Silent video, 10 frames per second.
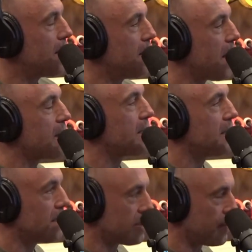I, I
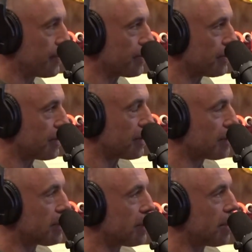didn't experience it
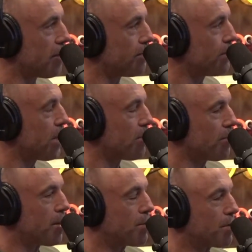because I, I, I
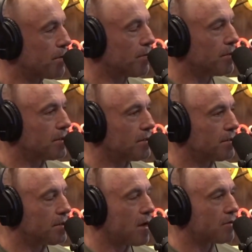remember was
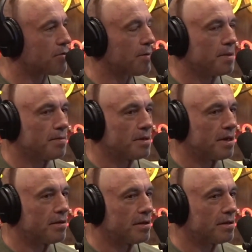it Donald Trump that was
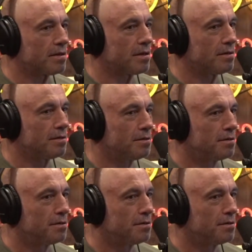staring at the sun?